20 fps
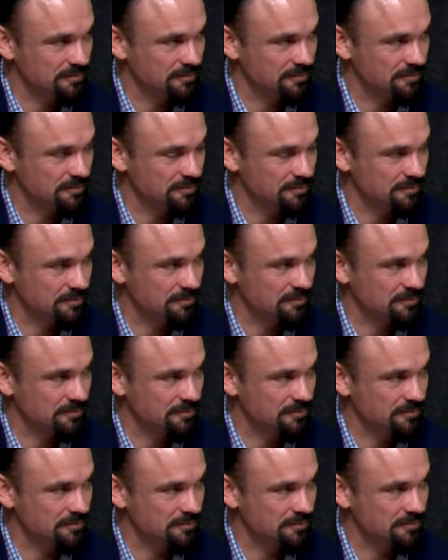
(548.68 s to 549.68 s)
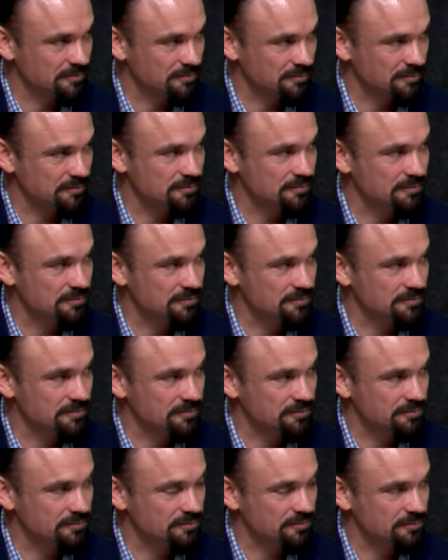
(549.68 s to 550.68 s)

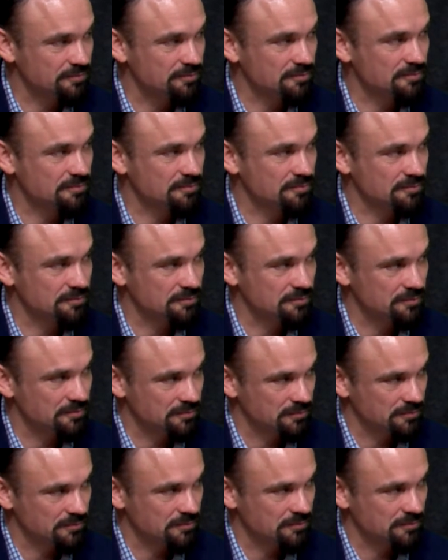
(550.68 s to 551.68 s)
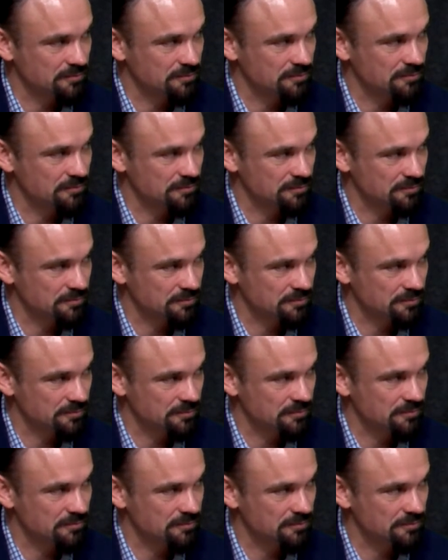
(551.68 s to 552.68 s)

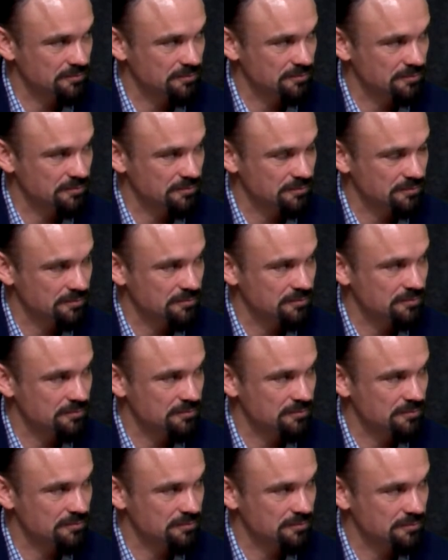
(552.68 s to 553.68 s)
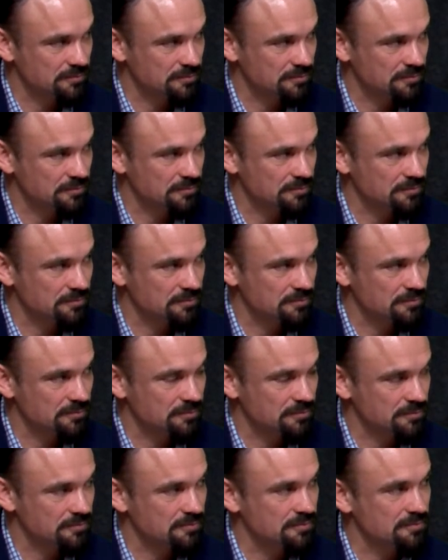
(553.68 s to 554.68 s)

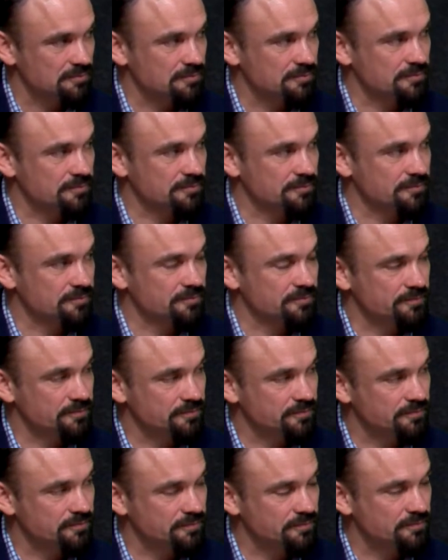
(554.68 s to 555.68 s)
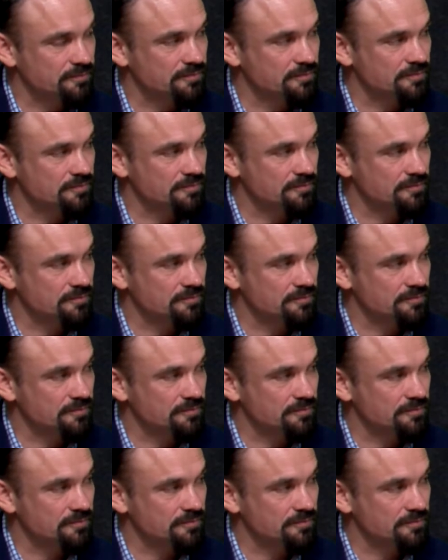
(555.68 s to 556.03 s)
(silent)